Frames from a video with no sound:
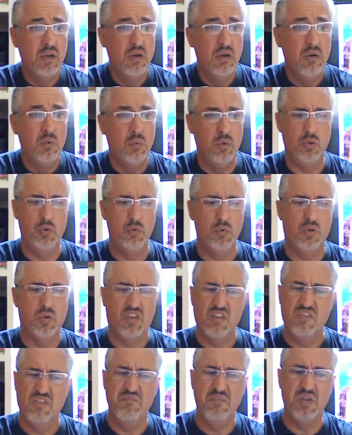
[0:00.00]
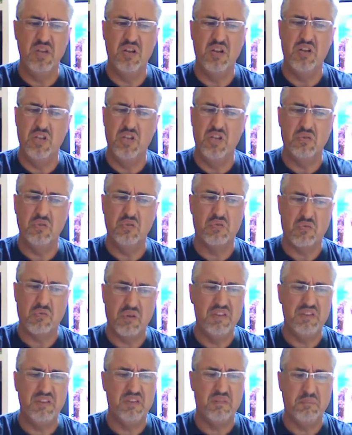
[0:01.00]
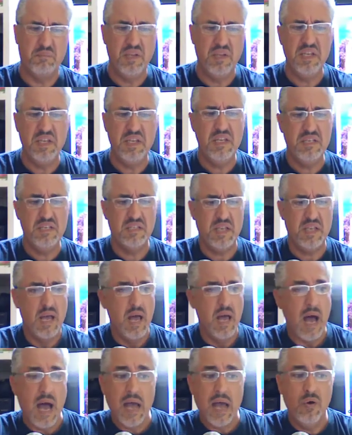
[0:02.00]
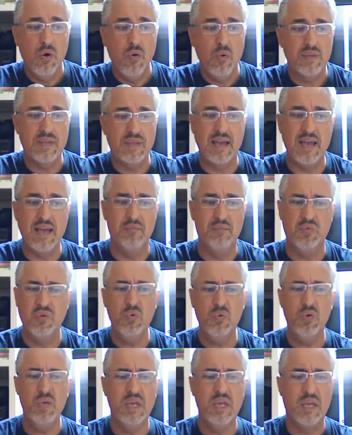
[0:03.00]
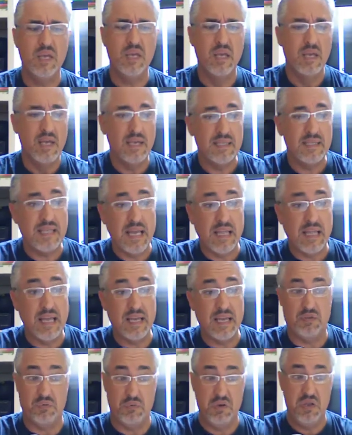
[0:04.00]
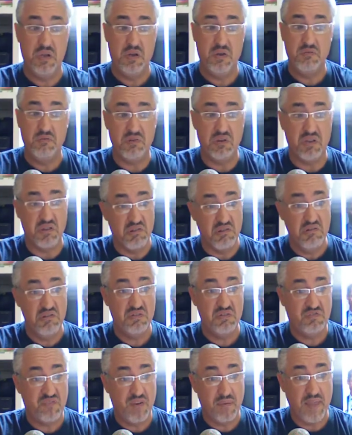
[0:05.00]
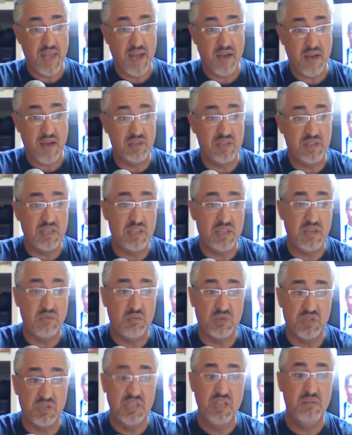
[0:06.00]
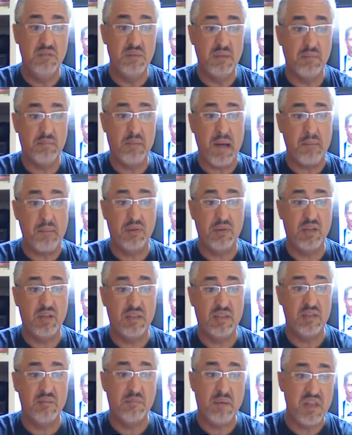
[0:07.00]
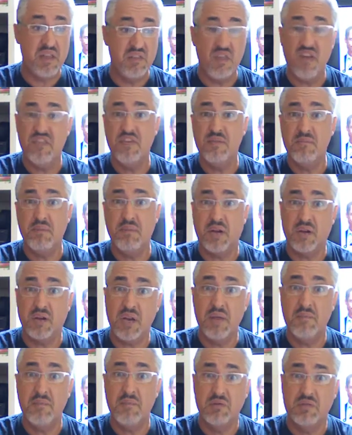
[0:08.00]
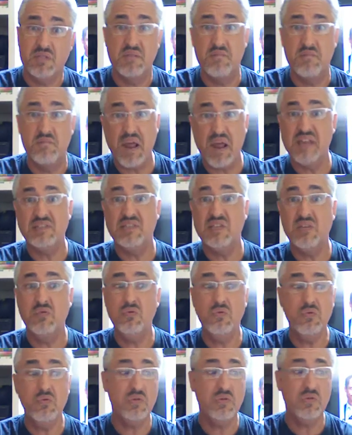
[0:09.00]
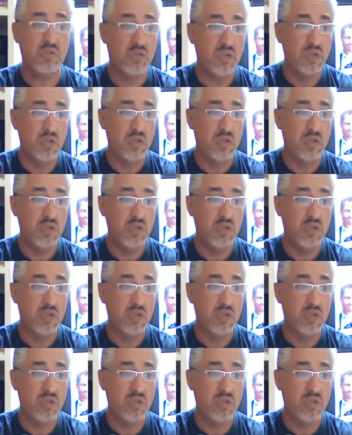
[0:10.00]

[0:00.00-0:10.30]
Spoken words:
Will you give me a little credit, please? I know what I am doing. It's not like 300 years from now the city will still be populated by nothing but criminals and prostitutes.